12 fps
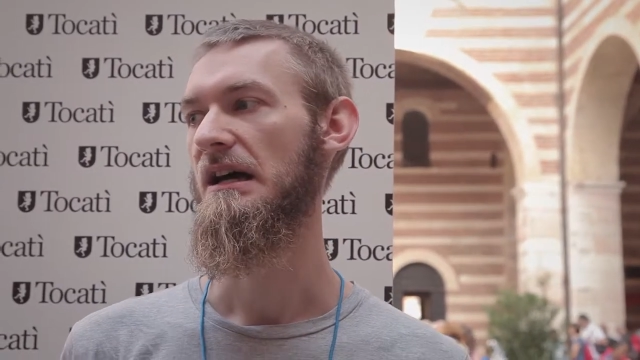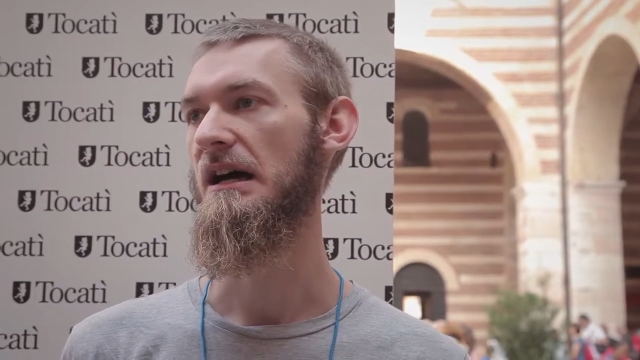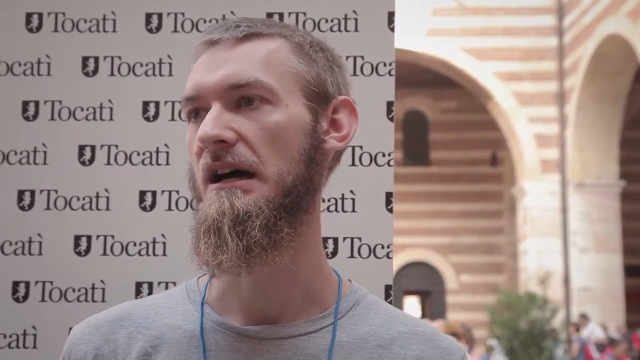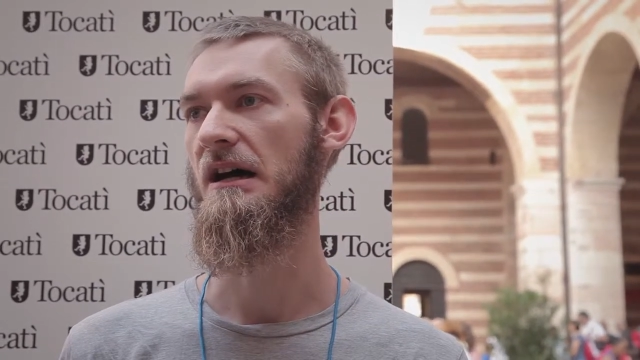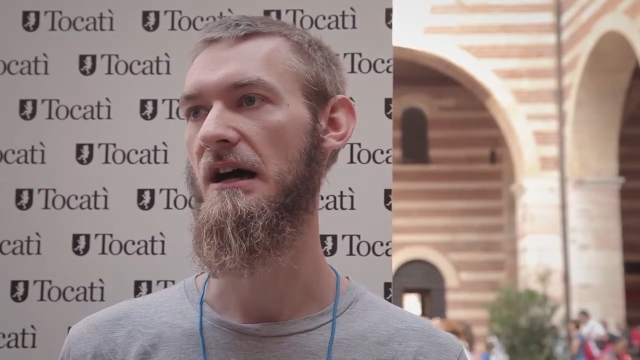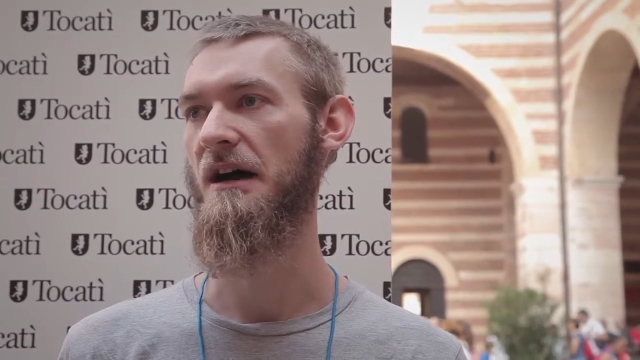
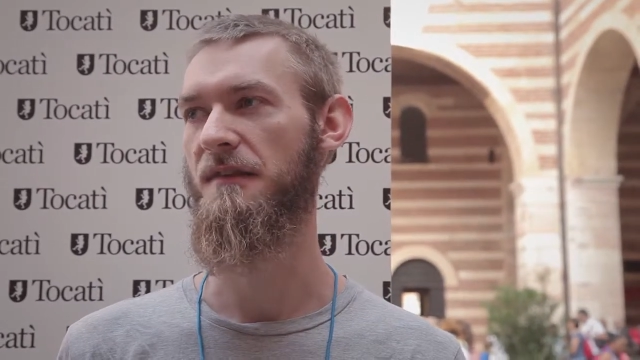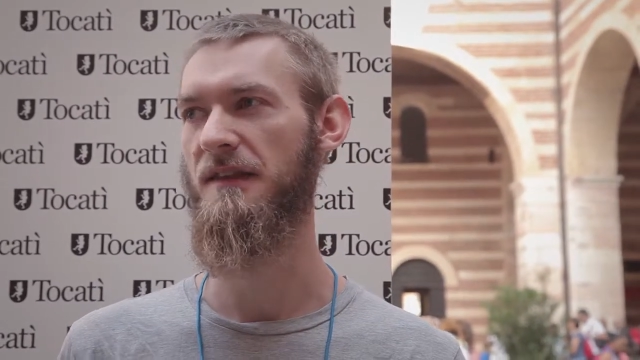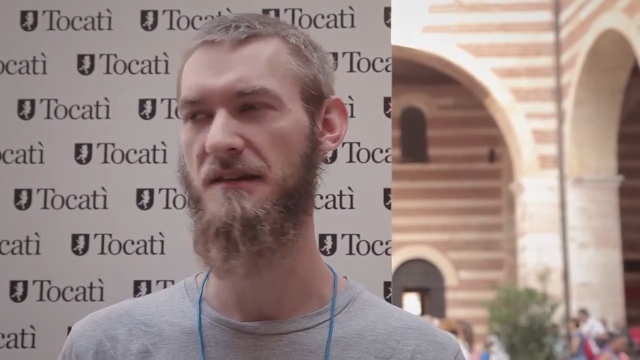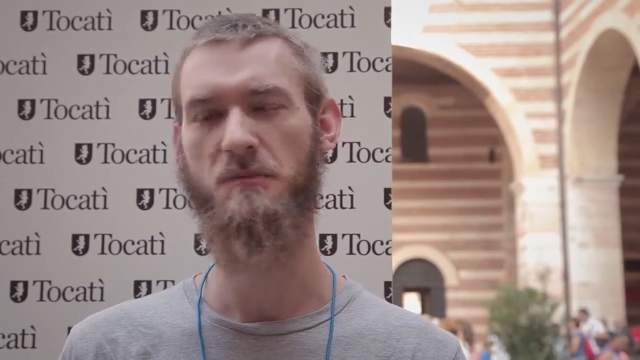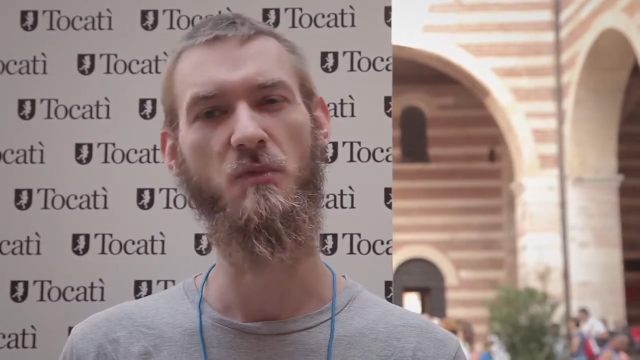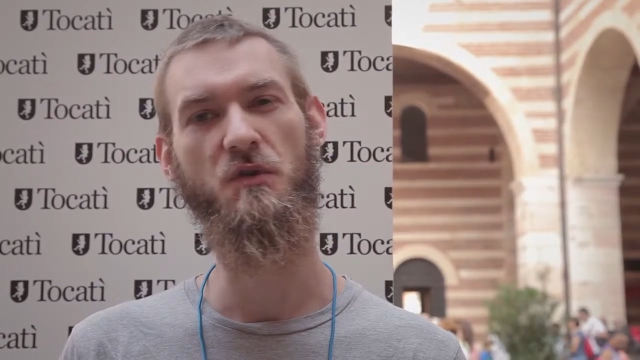I
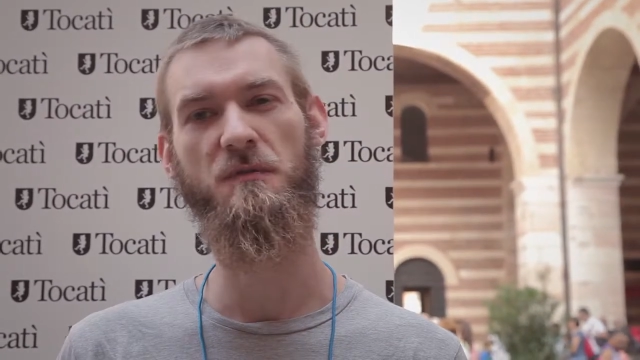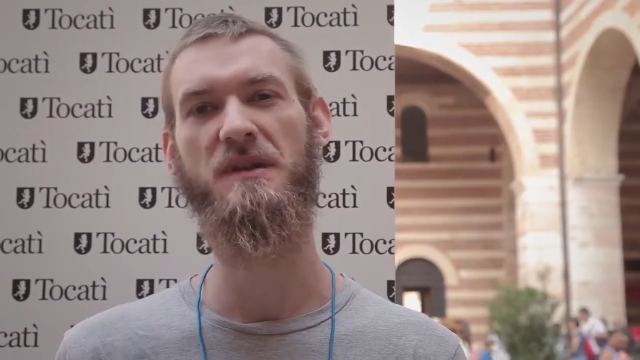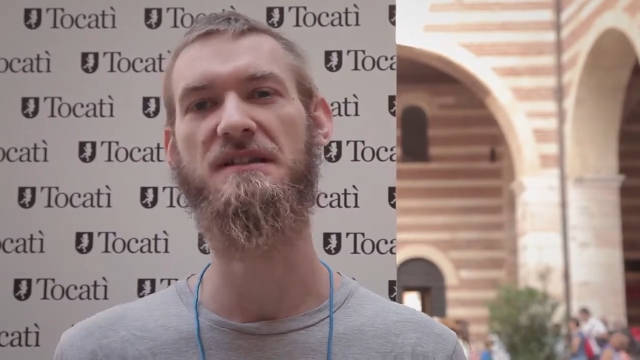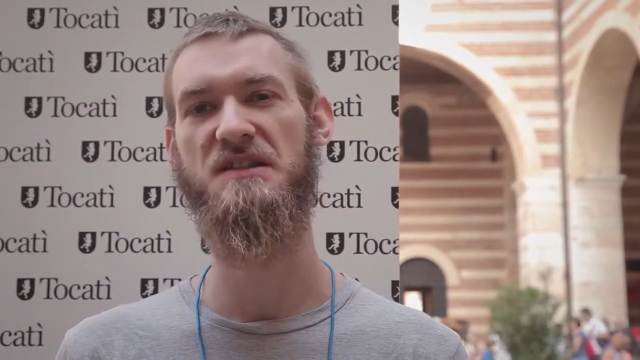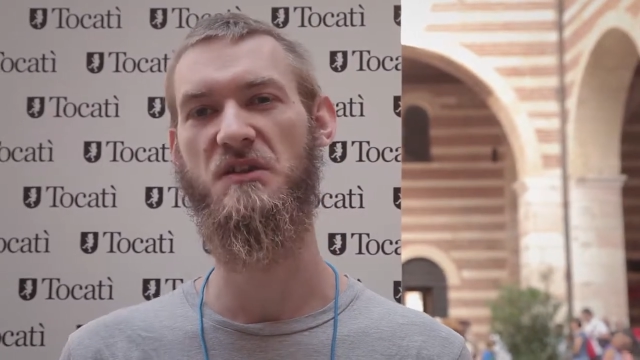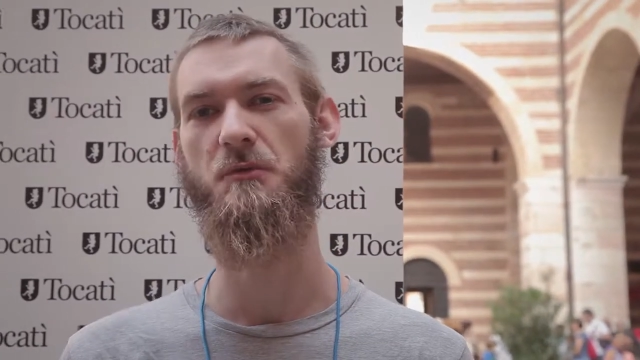think the
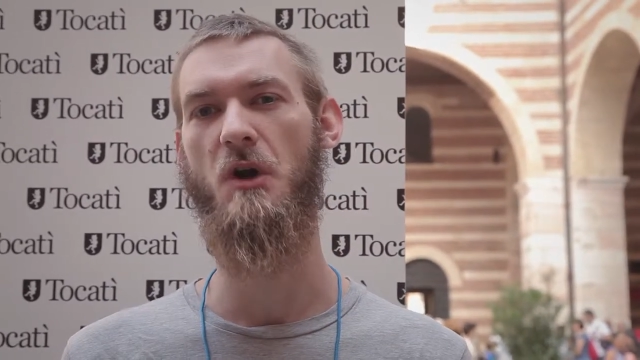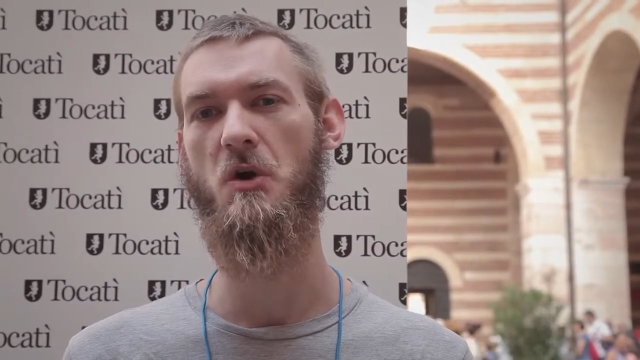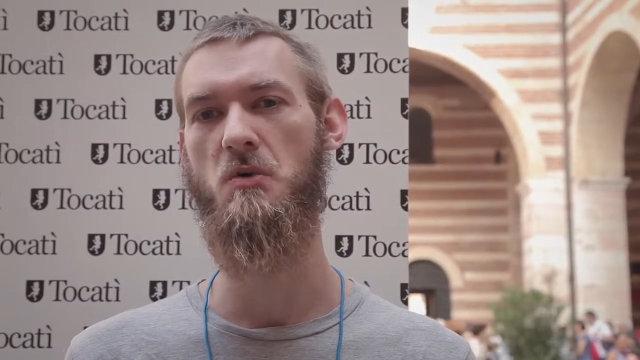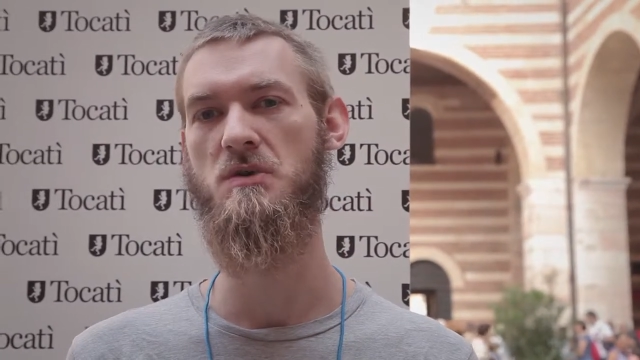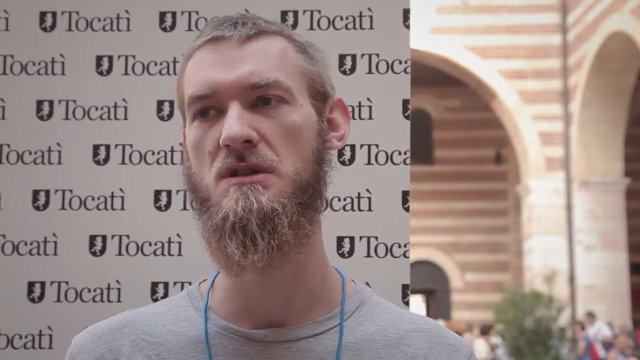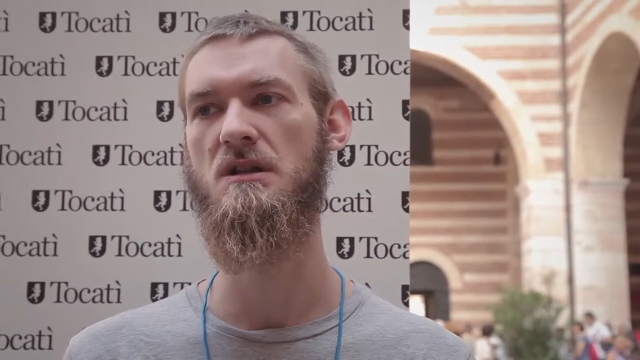movement has
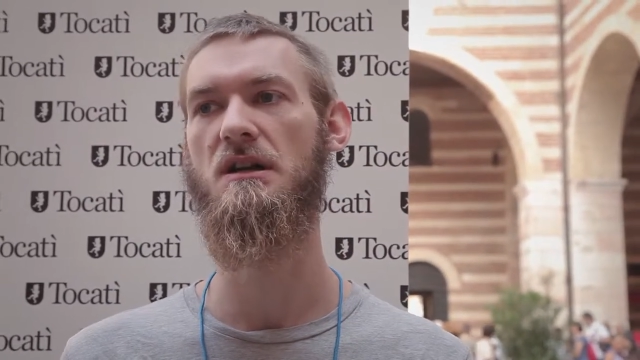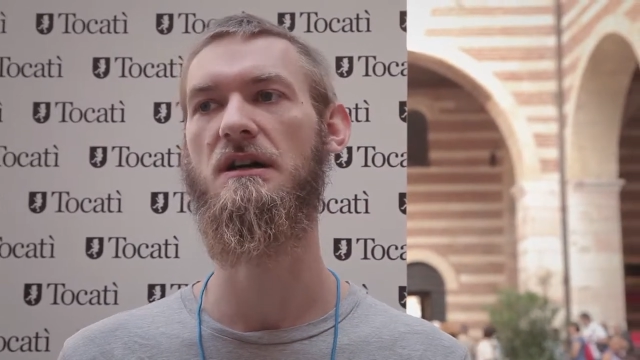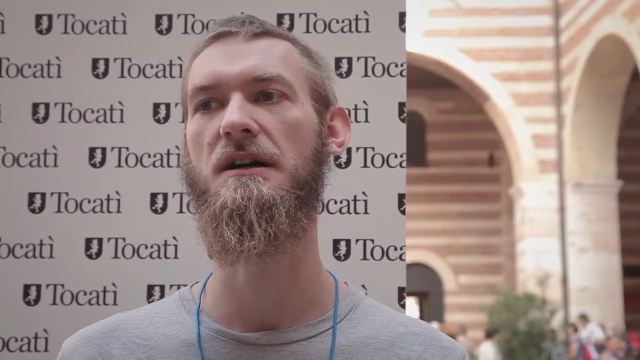grown.